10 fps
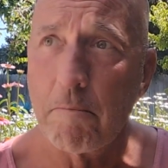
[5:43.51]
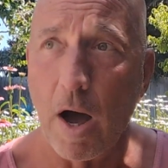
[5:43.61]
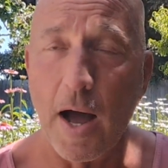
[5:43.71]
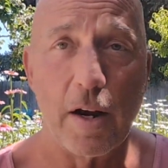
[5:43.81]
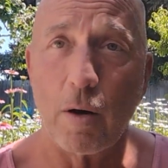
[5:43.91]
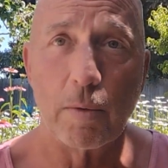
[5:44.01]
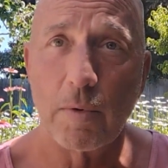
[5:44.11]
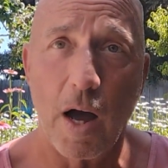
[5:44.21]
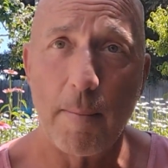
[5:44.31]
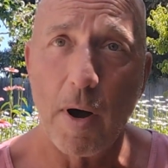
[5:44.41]
I don't.
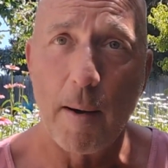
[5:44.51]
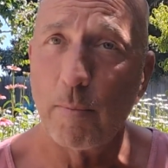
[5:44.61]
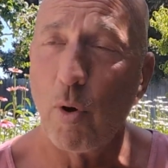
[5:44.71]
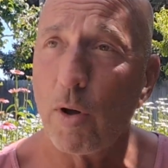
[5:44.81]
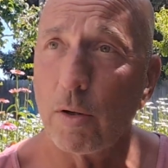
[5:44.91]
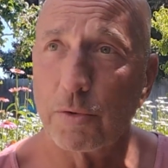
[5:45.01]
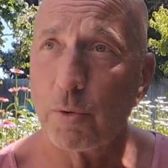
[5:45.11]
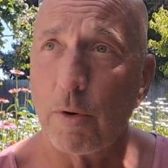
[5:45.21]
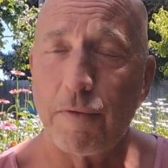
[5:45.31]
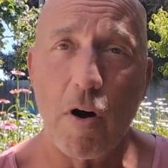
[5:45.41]
I'm loyal
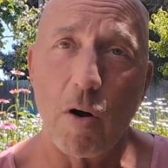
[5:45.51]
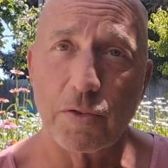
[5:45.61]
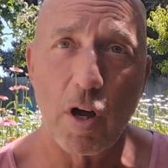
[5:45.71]
to a fault.